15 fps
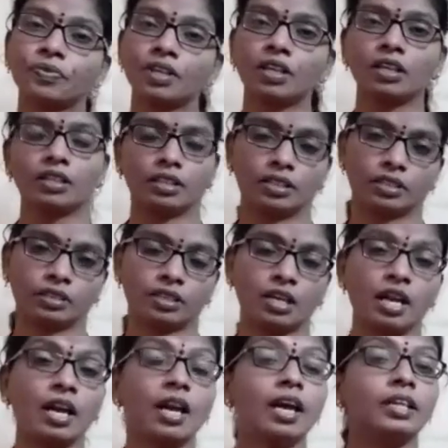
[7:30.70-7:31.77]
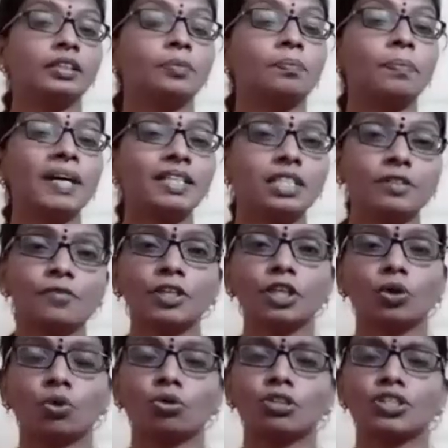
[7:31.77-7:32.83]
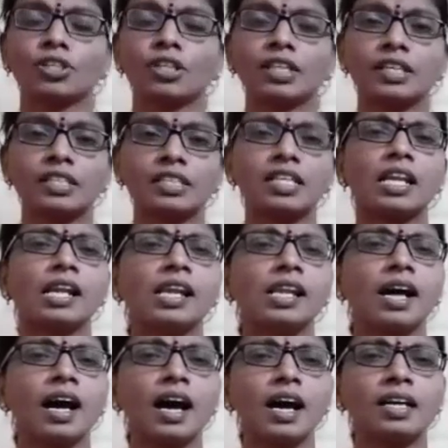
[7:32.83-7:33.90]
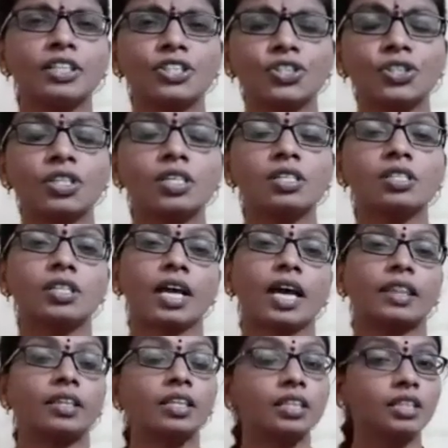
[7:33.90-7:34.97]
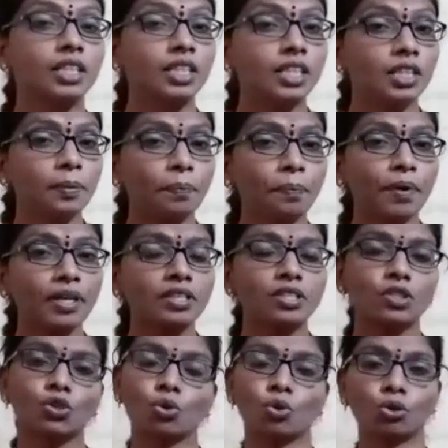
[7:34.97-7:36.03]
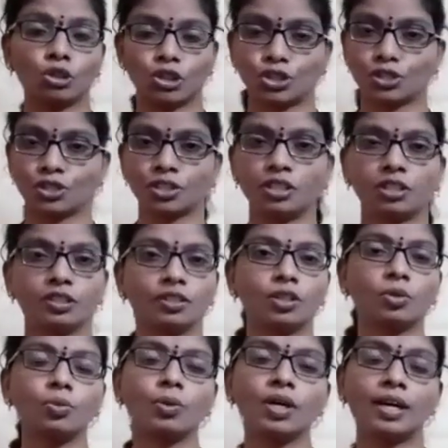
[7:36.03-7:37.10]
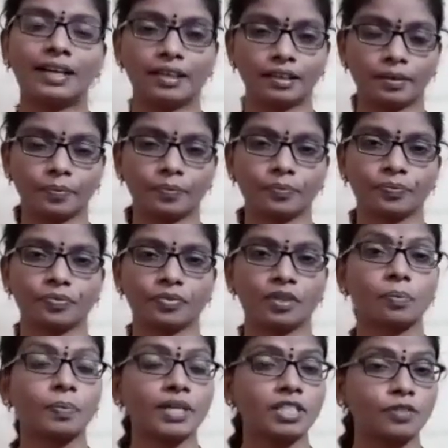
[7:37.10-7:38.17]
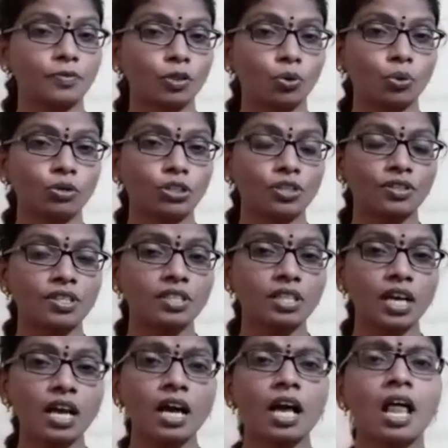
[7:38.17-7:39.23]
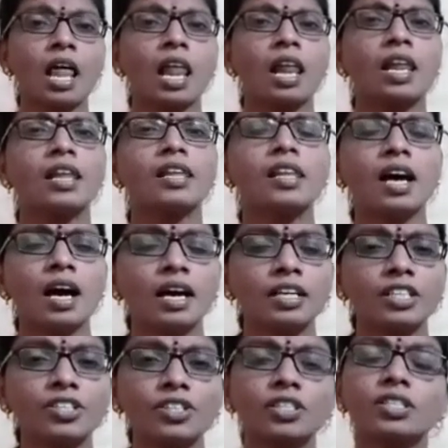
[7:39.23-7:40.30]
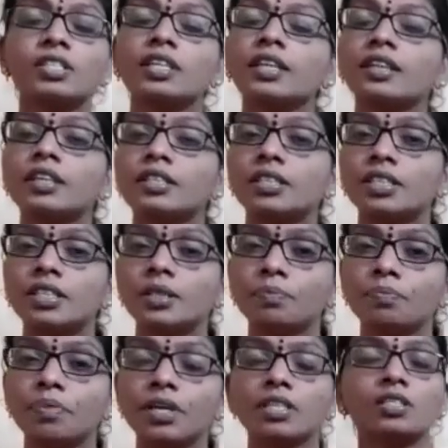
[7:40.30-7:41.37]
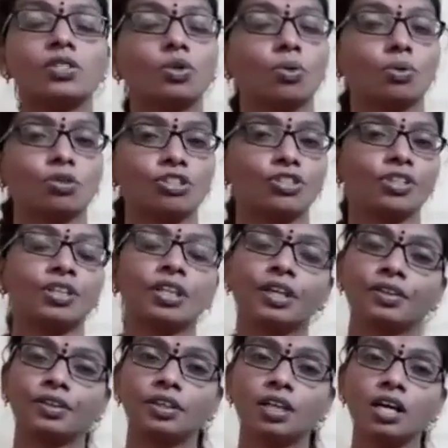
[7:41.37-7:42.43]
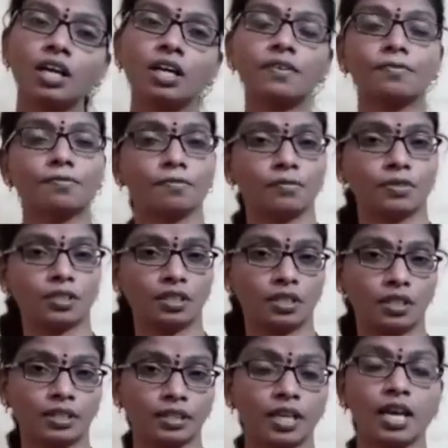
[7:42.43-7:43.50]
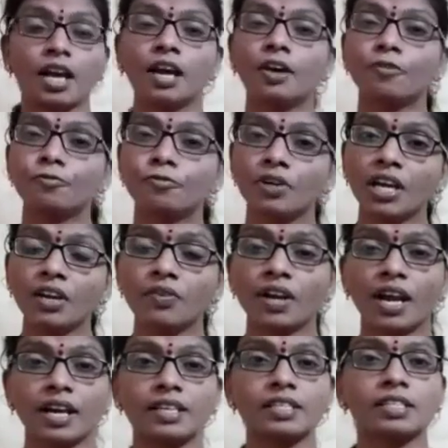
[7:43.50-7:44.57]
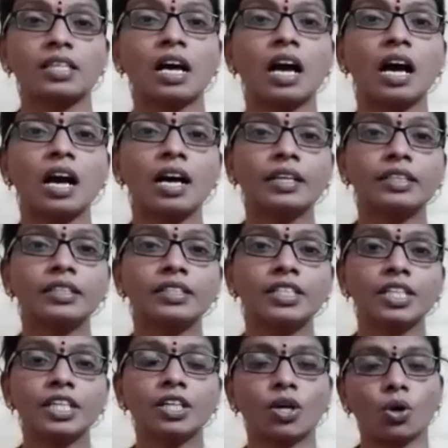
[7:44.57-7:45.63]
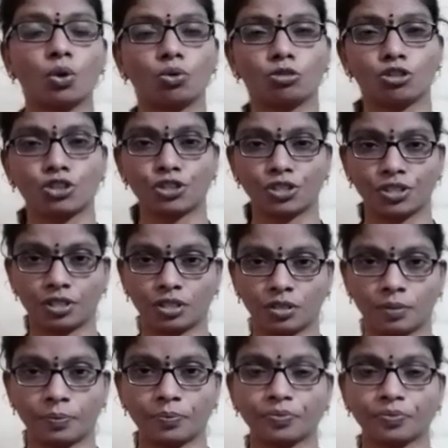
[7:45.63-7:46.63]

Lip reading: earth. The Pacific Ocean is the largest and the deepest ocean in the world. The Pacific Ocean is the largest and the deepest ocean in the world. Whereas the Arctic Ocean